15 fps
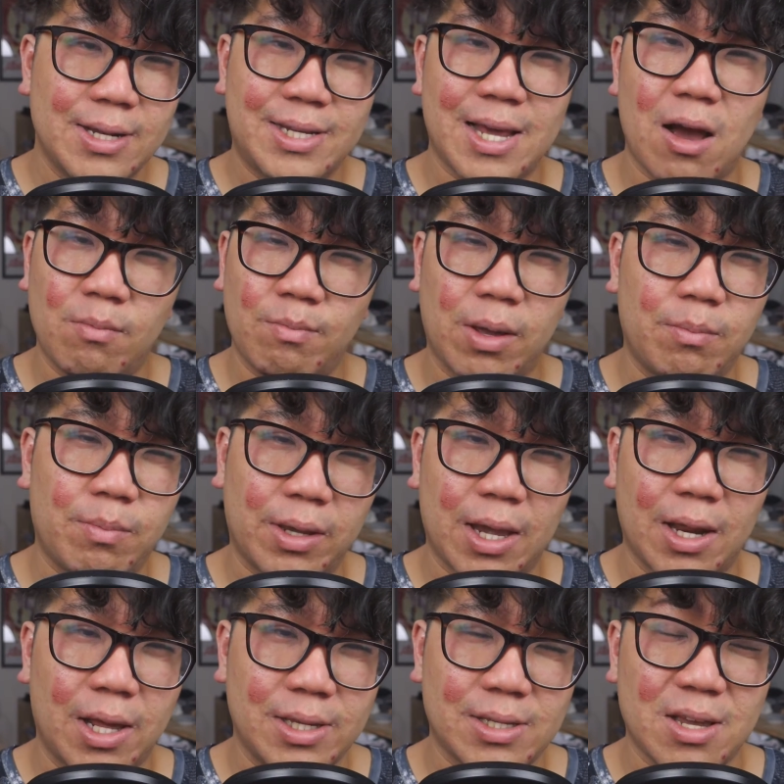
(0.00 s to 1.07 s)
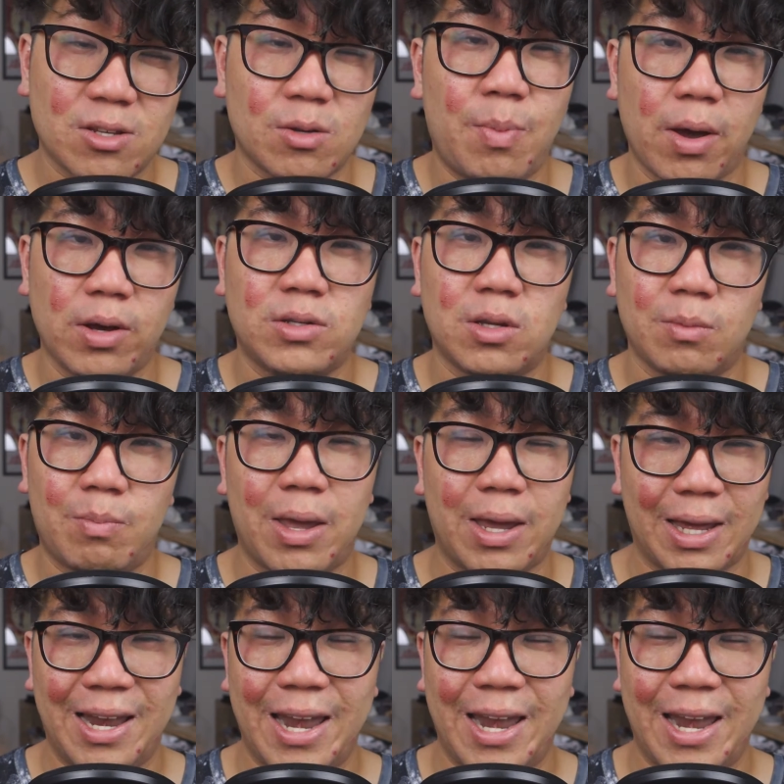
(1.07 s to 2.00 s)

downbeat beginnings as opposed to being